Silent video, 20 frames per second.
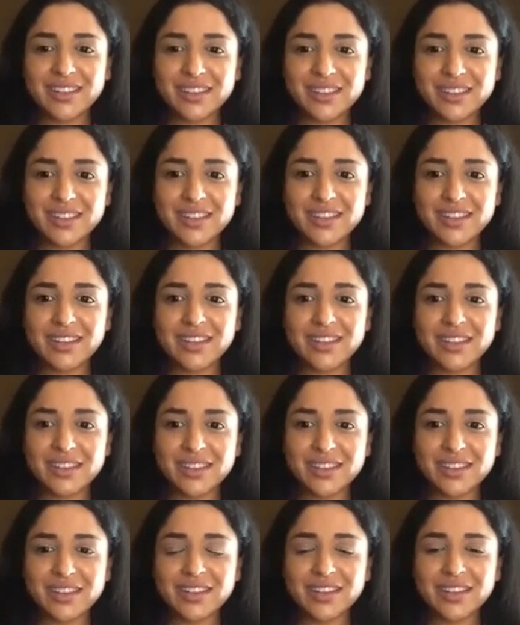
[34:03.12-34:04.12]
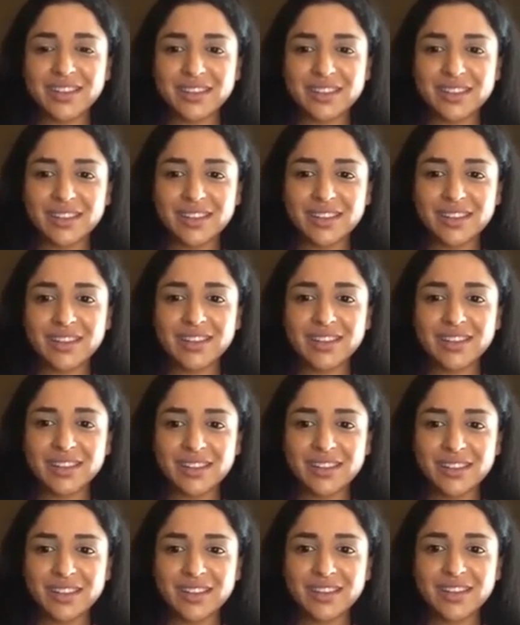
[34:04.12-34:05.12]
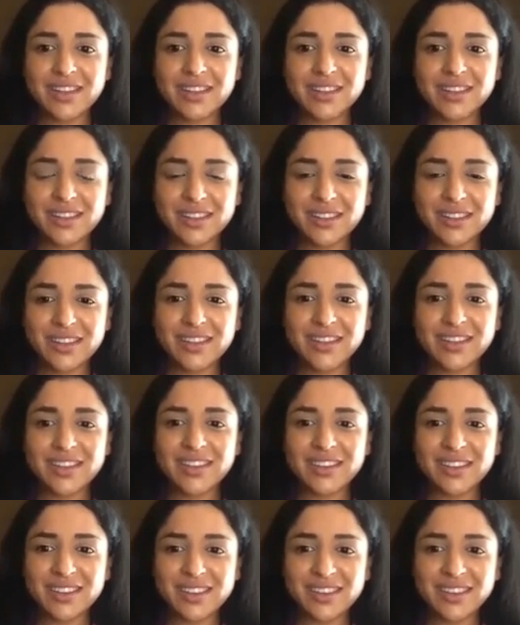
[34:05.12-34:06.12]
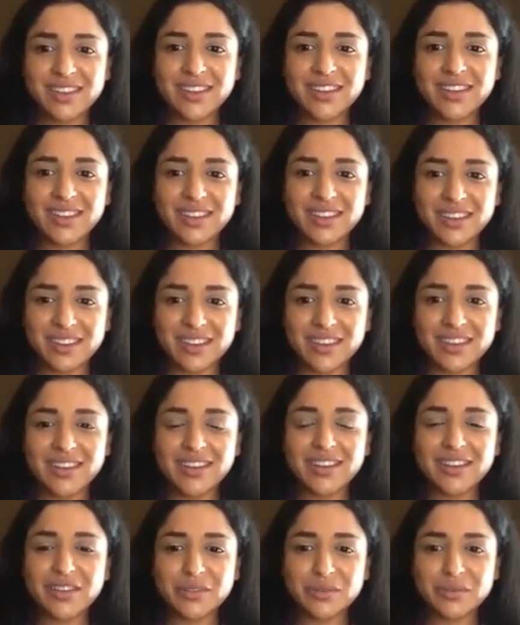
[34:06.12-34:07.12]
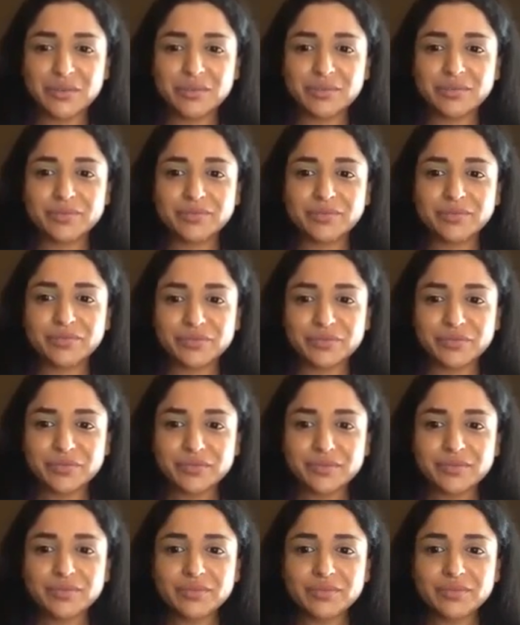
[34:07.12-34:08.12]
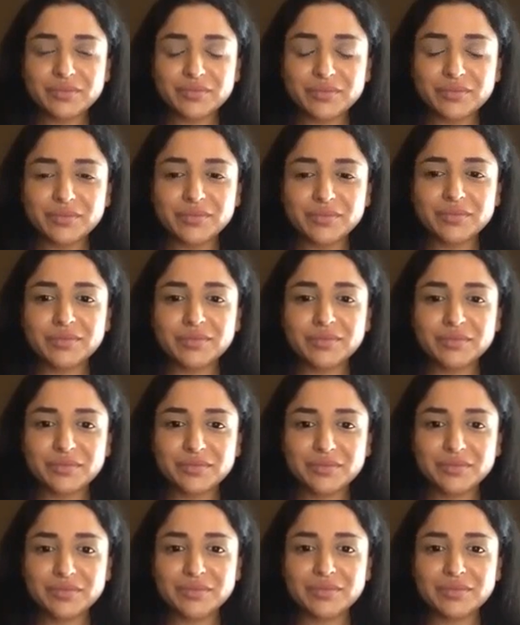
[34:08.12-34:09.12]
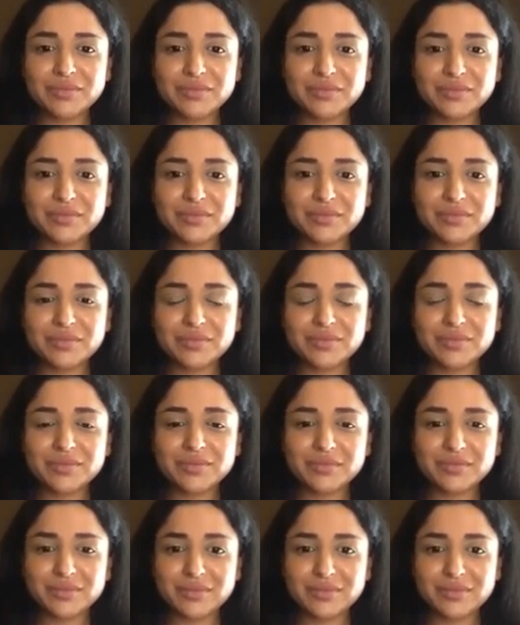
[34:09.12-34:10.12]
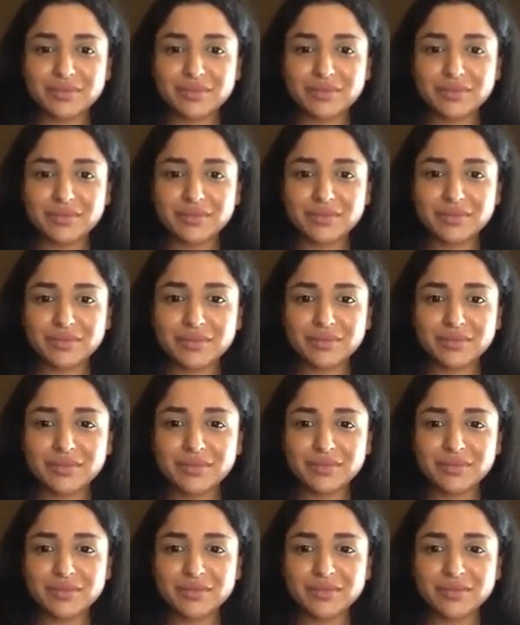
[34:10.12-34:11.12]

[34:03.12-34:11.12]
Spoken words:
This person isn't speaking.